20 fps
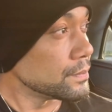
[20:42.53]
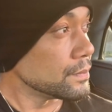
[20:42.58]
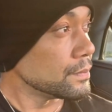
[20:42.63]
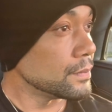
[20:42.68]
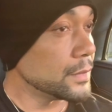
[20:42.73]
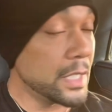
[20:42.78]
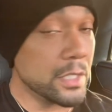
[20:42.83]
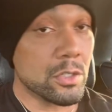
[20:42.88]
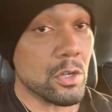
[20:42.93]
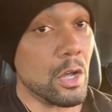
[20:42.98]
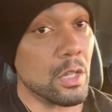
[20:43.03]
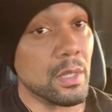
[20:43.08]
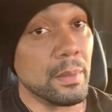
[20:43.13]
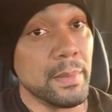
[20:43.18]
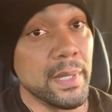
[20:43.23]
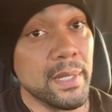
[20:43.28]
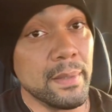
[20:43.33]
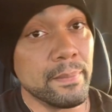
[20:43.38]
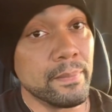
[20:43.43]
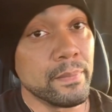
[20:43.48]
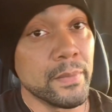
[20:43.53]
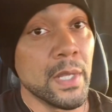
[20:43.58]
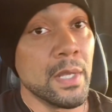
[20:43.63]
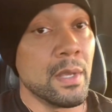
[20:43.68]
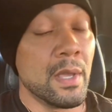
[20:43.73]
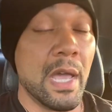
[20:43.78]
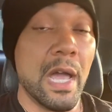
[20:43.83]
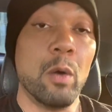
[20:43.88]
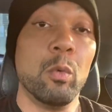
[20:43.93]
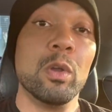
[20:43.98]
He's calling me.
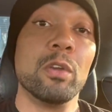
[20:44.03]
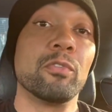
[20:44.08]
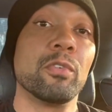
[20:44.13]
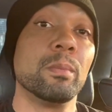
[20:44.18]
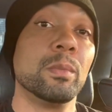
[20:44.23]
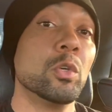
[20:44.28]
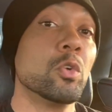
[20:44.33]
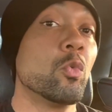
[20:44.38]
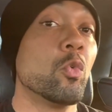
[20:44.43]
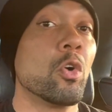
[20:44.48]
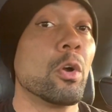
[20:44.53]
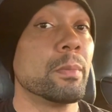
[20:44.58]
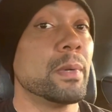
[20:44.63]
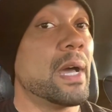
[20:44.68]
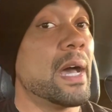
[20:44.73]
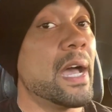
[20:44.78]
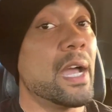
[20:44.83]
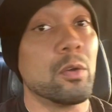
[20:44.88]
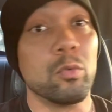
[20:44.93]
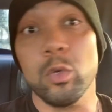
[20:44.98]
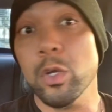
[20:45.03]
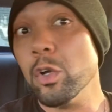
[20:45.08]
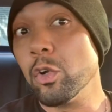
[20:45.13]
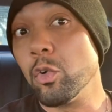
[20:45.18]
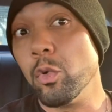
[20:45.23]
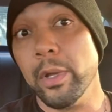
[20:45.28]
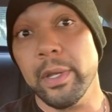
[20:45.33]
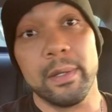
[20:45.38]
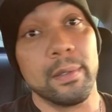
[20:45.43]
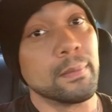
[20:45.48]
I went from lukewarm to hot real
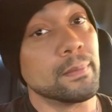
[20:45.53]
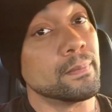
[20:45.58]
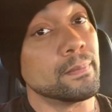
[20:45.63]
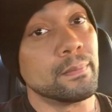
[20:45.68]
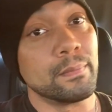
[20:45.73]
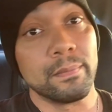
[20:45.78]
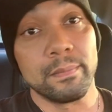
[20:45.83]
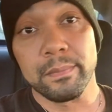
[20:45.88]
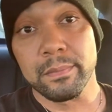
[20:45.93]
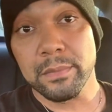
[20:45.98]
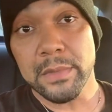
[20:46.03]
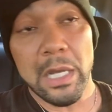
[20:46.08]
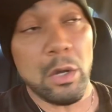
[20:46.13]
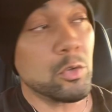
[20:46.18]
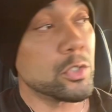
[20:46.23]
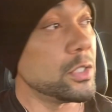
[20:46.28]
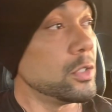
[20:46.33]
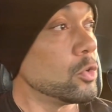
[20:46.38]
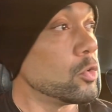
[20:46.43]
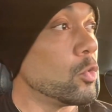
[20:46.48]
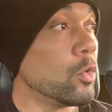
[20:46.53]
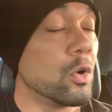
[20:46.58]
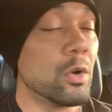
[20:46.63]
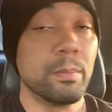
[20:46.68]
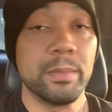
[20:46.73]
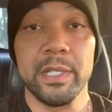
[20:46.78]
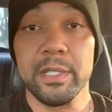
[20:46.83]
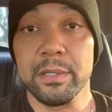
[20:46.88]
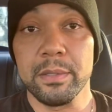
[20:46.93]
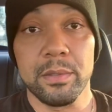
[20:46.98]
quick. I was lukewarm
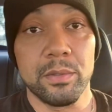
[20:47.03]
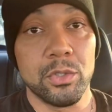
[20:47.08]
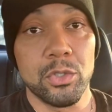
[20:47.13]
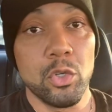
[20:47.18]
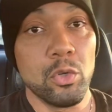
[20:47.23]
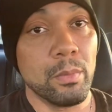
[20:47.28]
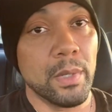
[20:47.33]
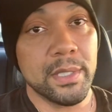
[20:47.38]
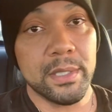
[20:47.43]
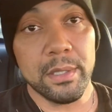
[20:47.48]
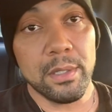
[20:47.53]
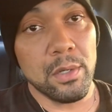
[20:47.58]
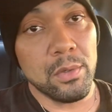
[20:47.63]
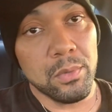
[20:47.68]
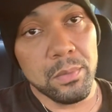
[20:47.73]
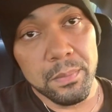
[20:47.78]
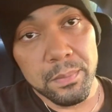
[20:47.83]
just two months ago.